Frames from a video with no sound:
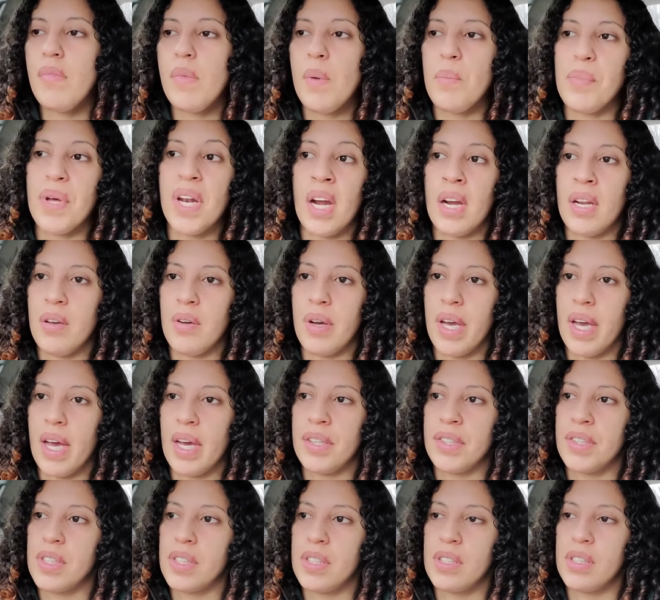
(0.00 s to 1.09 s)
but anyway, I
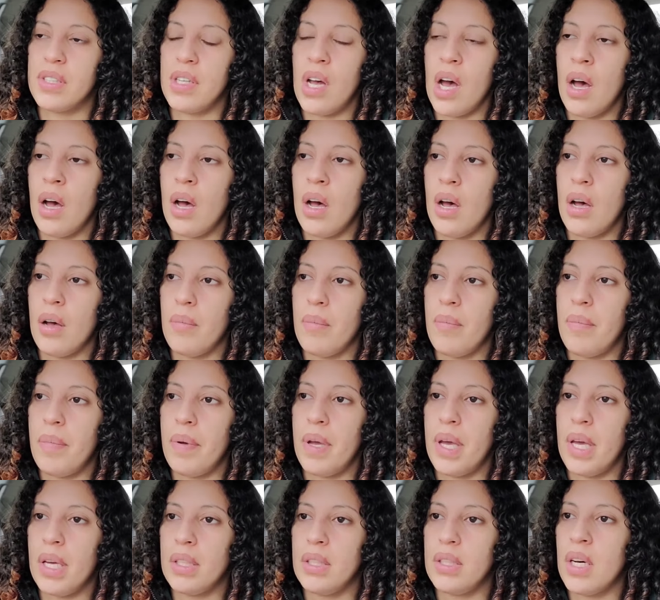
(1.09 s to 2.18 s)
just uh,
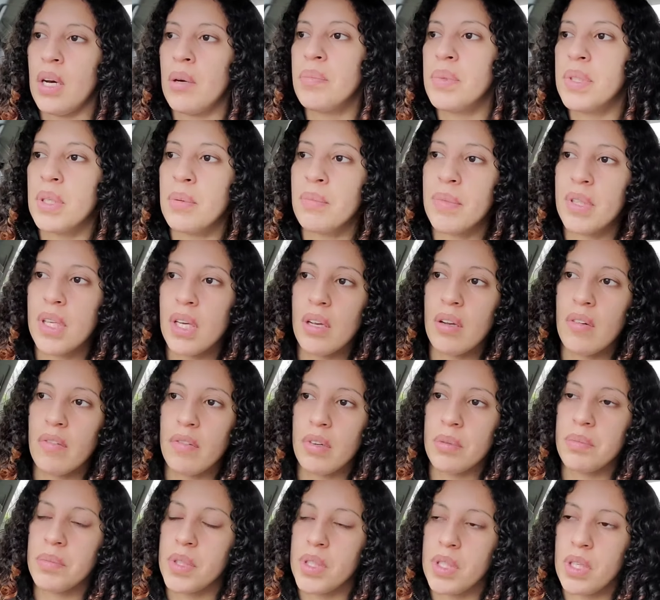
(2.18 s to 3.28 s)
picked up something
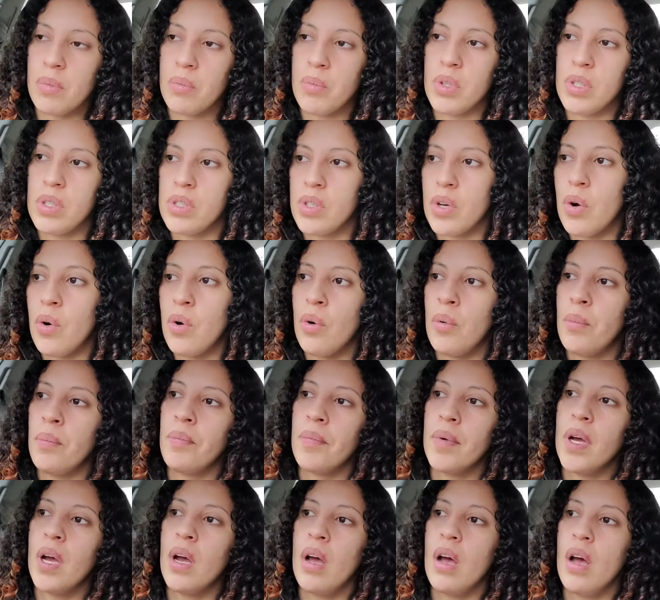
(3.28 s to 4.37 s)
from someone's home.
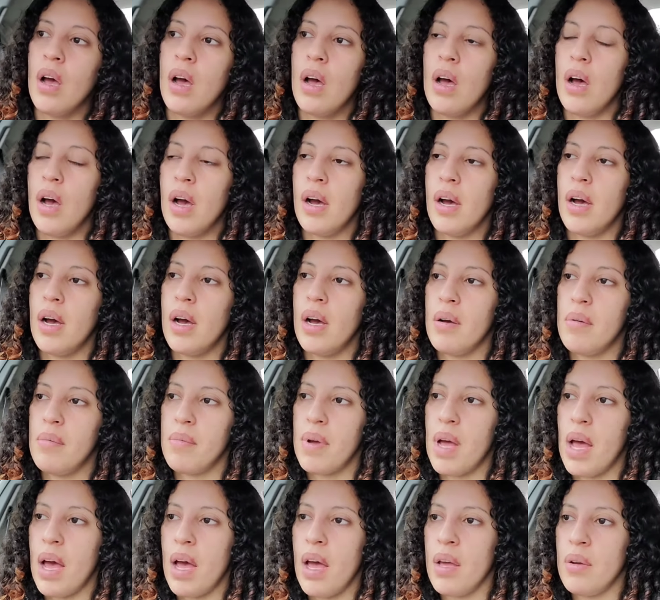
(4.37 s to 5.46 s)
Um,
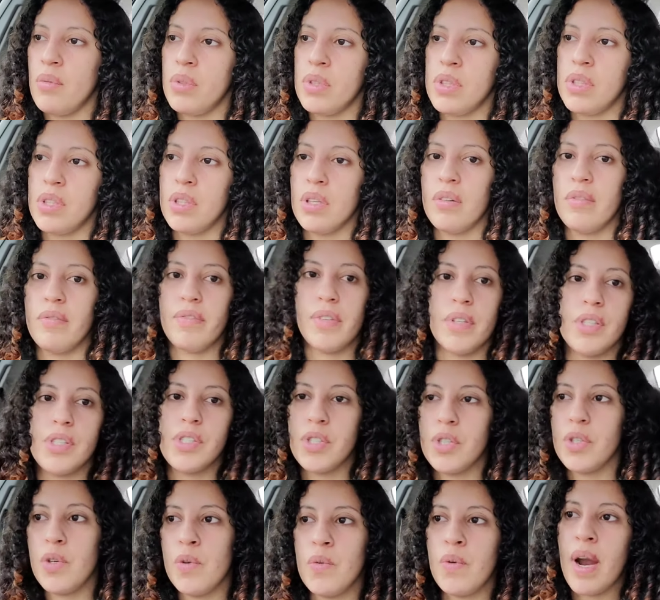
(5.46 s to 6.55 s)
I was looking for a
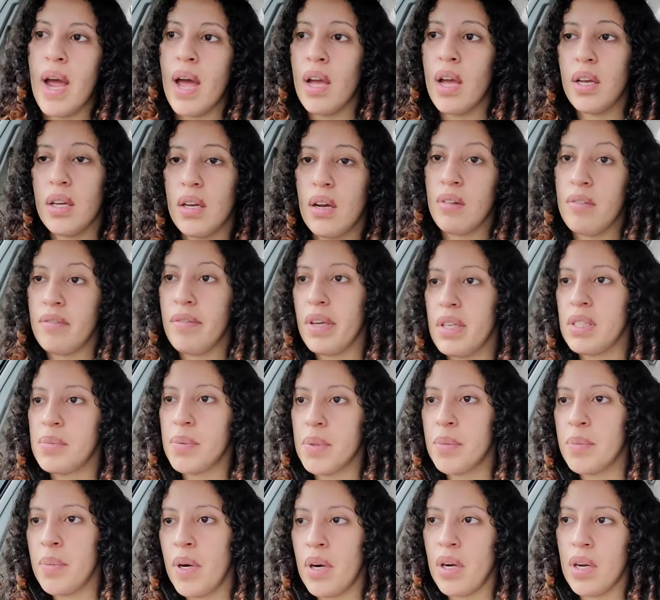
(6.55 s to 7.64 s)
shoe rack on
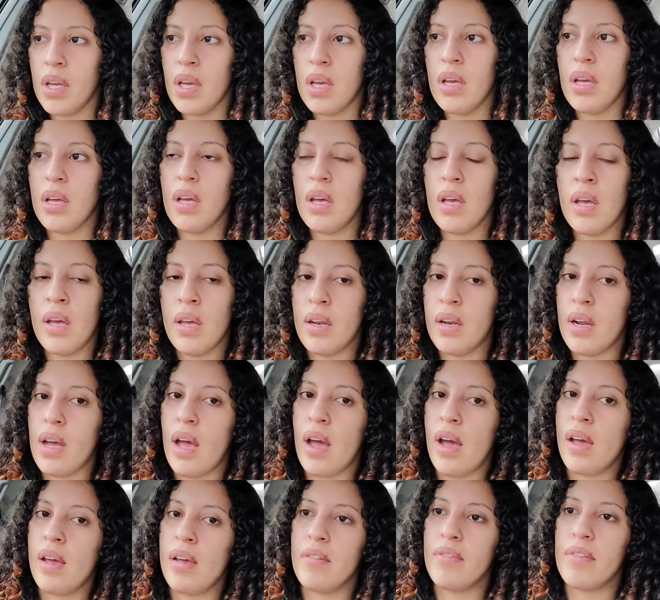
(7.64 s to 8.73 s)
Facebook Market, and
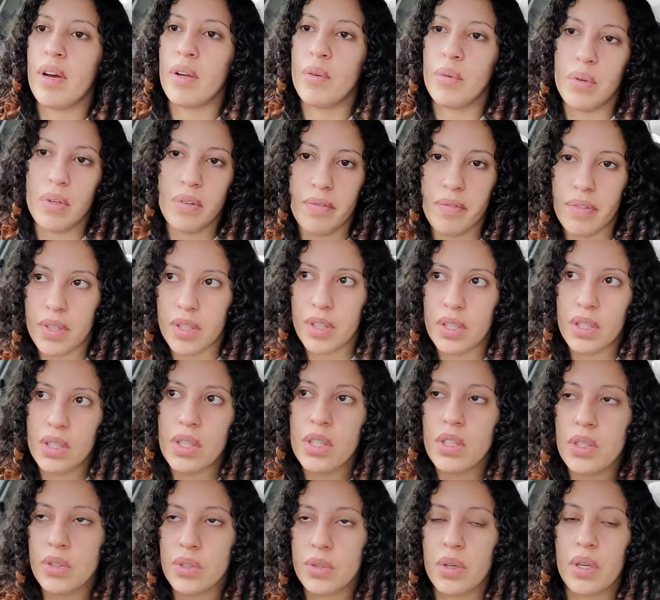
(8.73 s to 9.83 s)
I found one
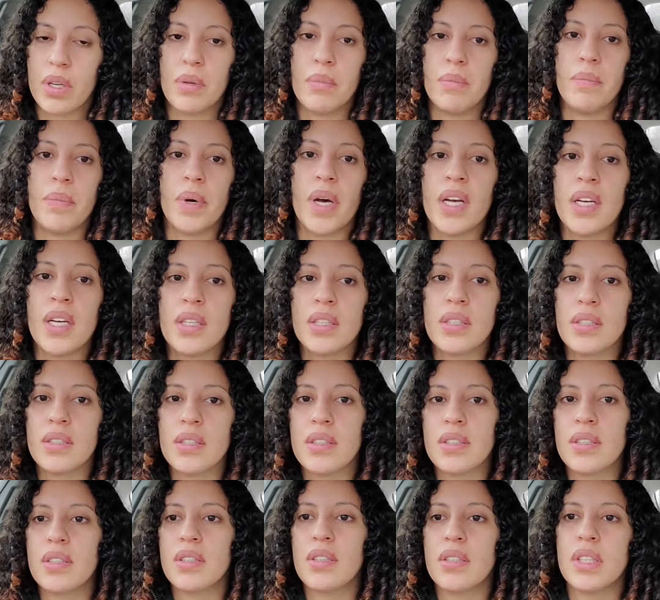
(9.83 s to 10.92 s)
for 20 bucks.
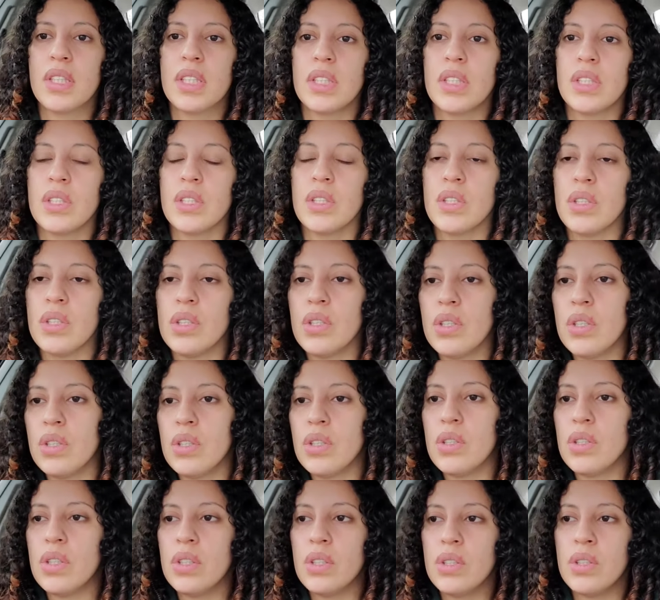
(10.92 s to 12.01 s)

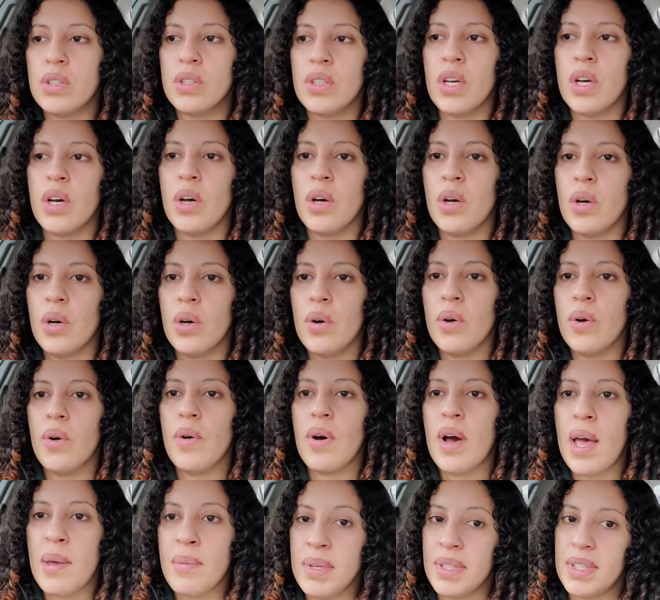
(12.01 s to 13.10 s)
So
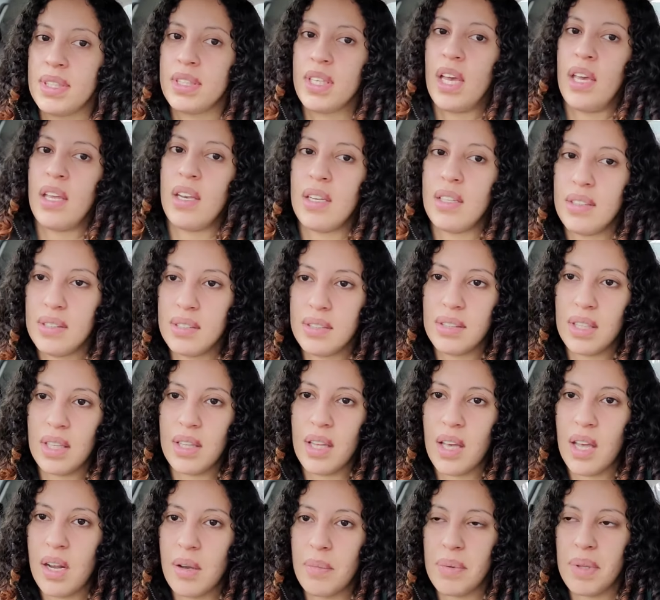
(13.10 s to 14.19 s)
I'm excited to set
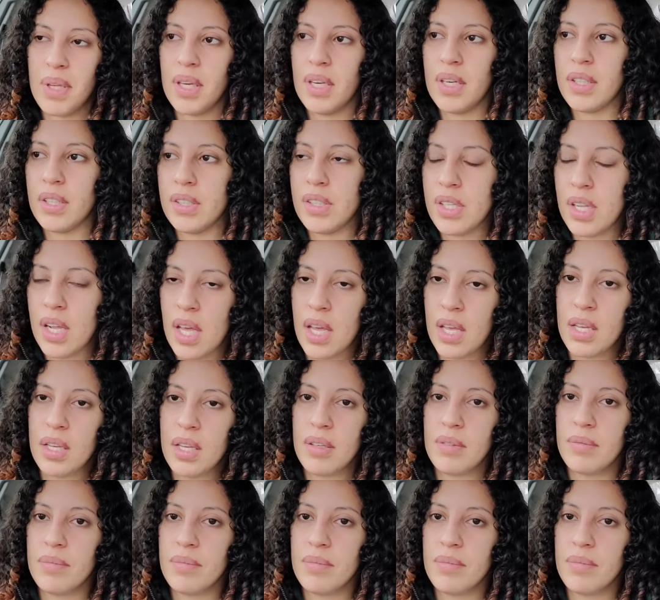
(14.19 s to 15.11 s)
that up later today